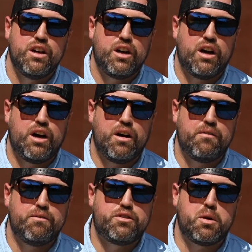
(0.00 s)

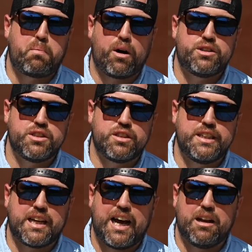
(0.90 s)
to purchase
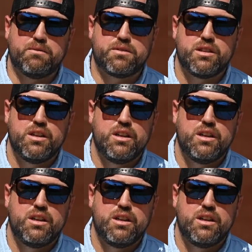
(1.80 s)
these items.